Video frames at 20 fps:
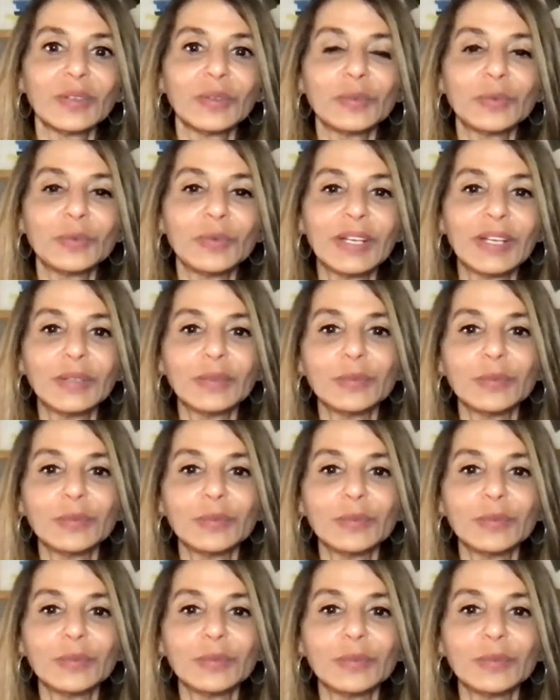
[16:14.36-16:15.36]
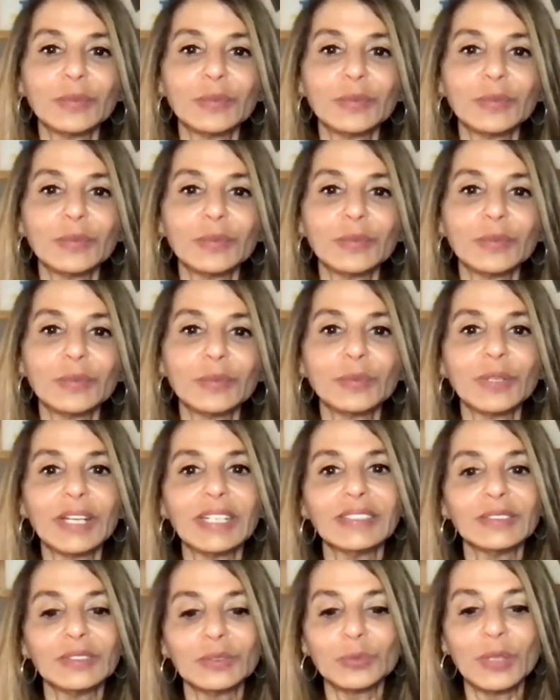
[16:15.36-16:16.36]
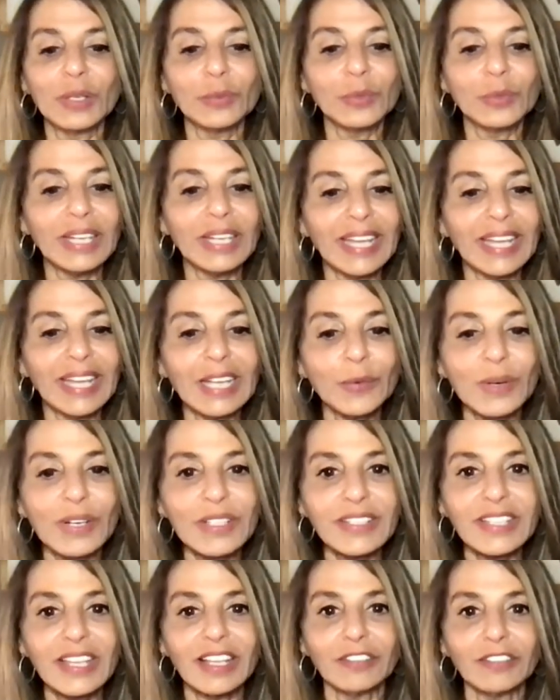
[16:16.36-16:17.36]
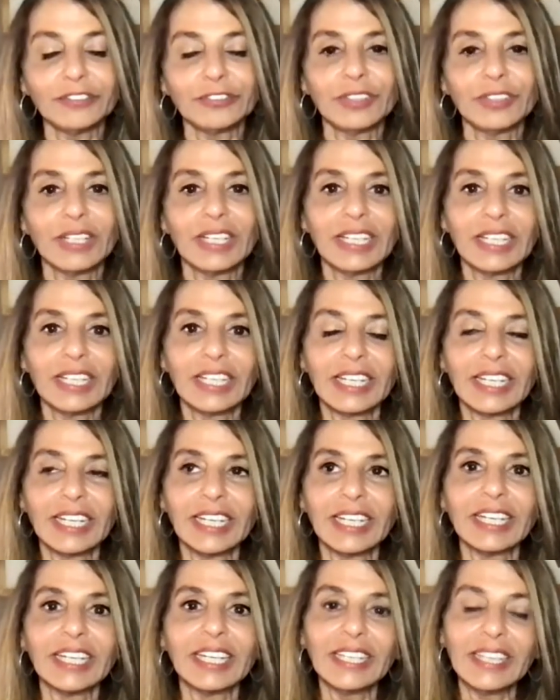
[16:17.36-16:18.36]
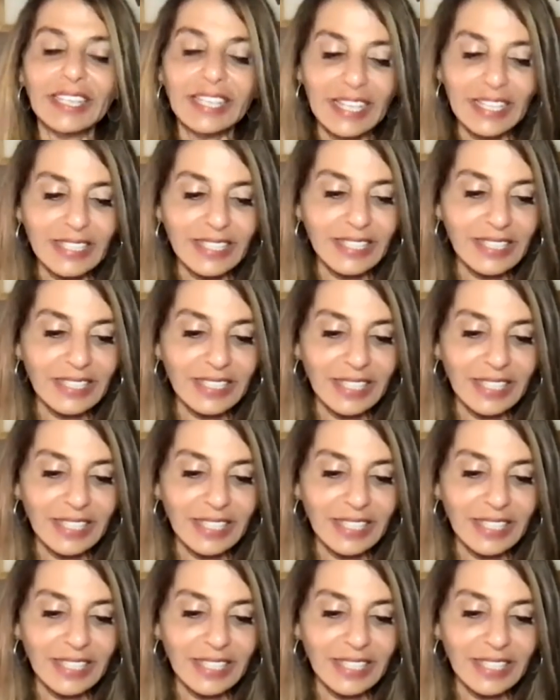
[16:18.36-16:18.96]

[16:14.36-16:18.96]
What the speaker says: when we let ourselves in this